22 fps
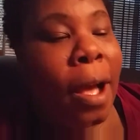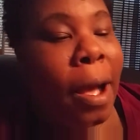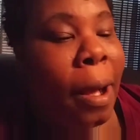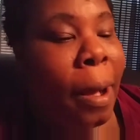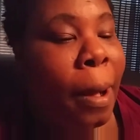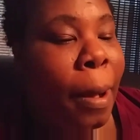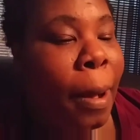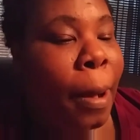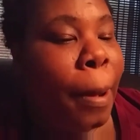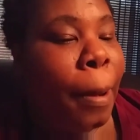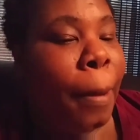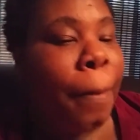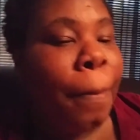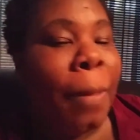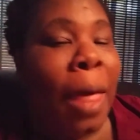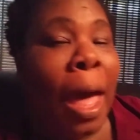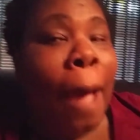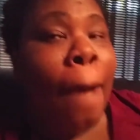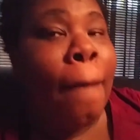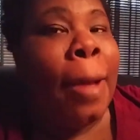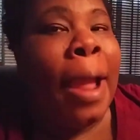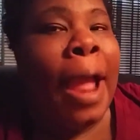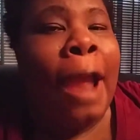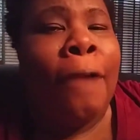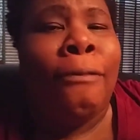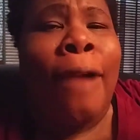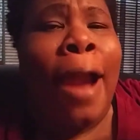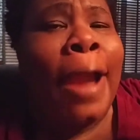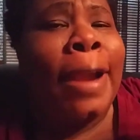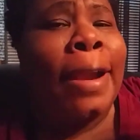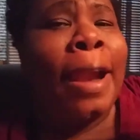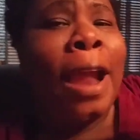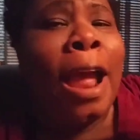Um, I, and
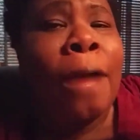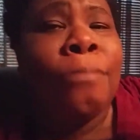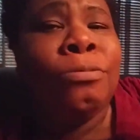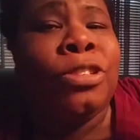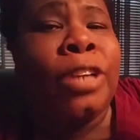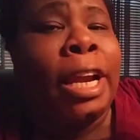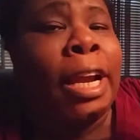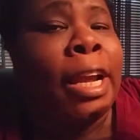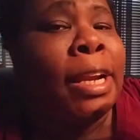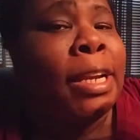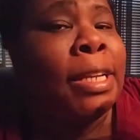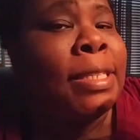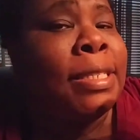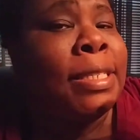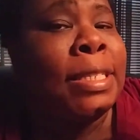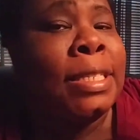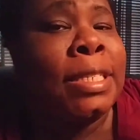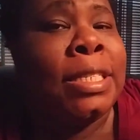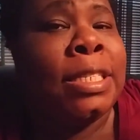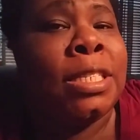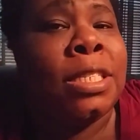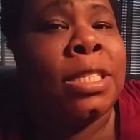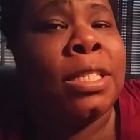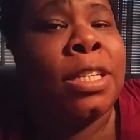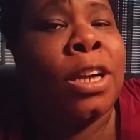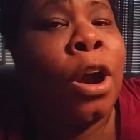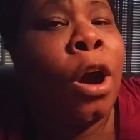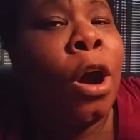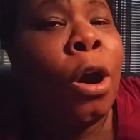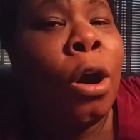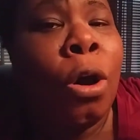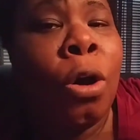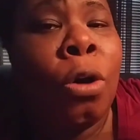right now I'm drinking this tea
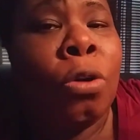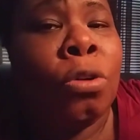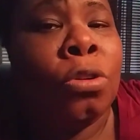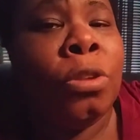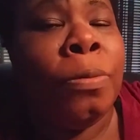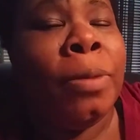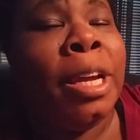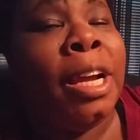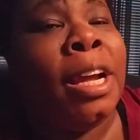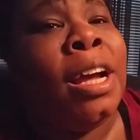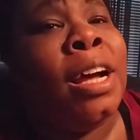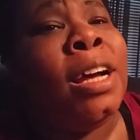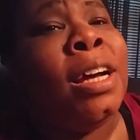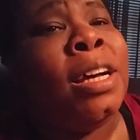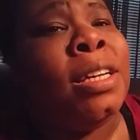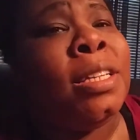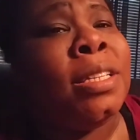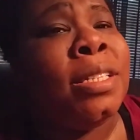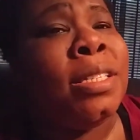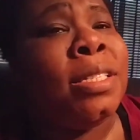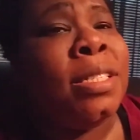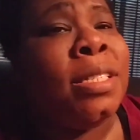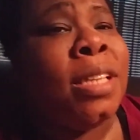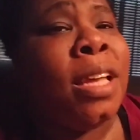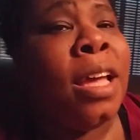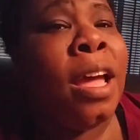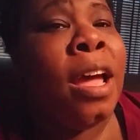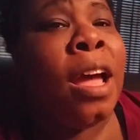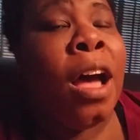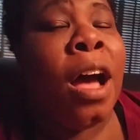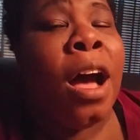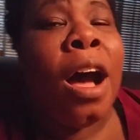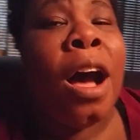cold because
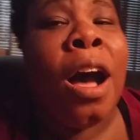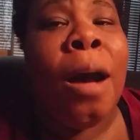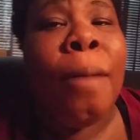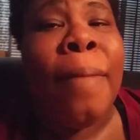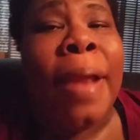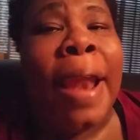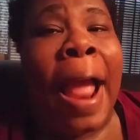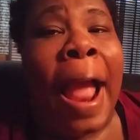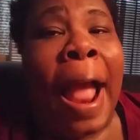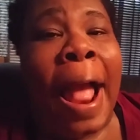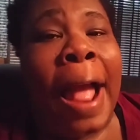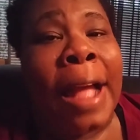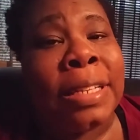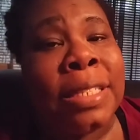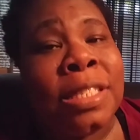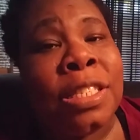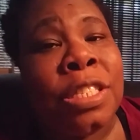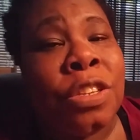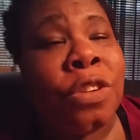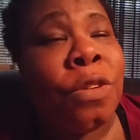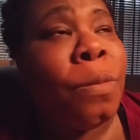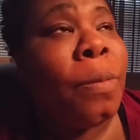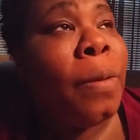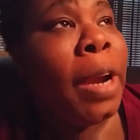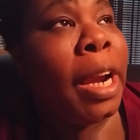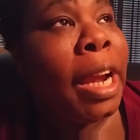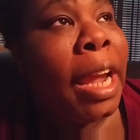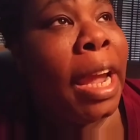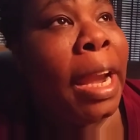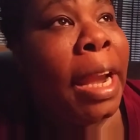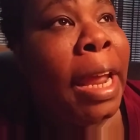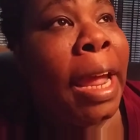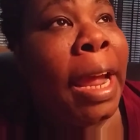um, it has
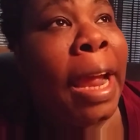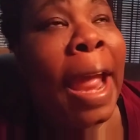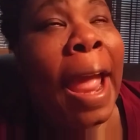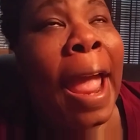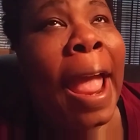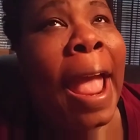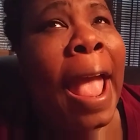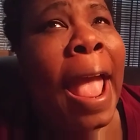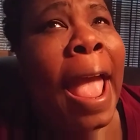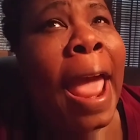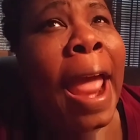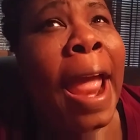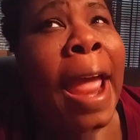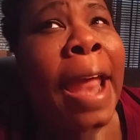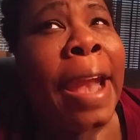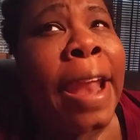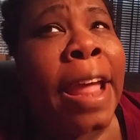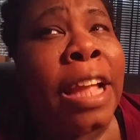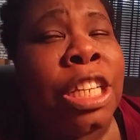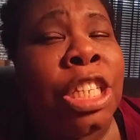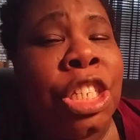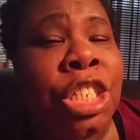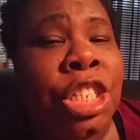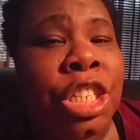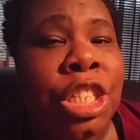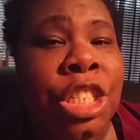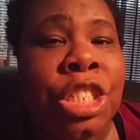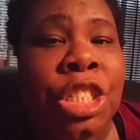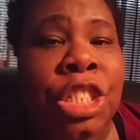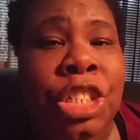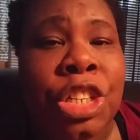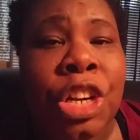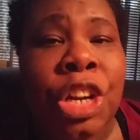turmeric in it and
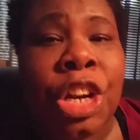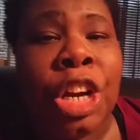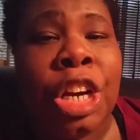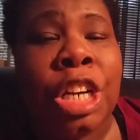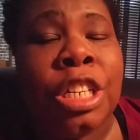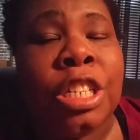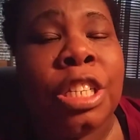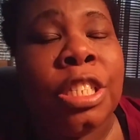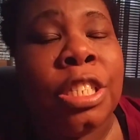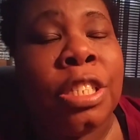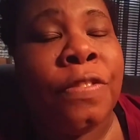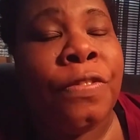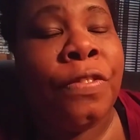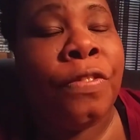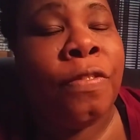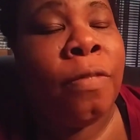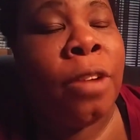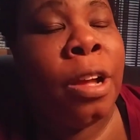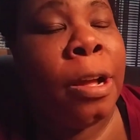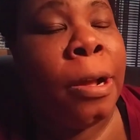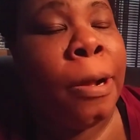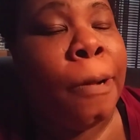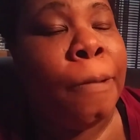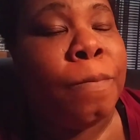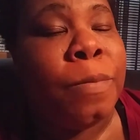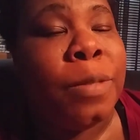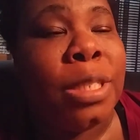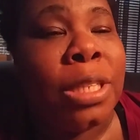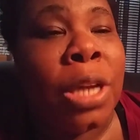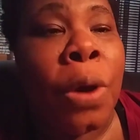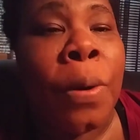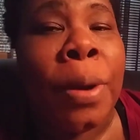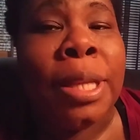ginger. Um,
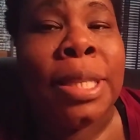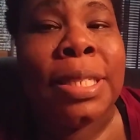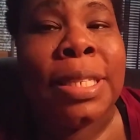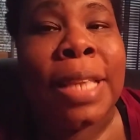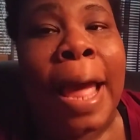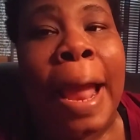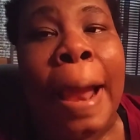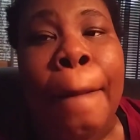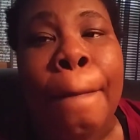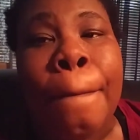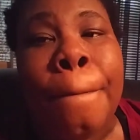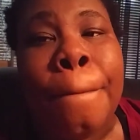so it's like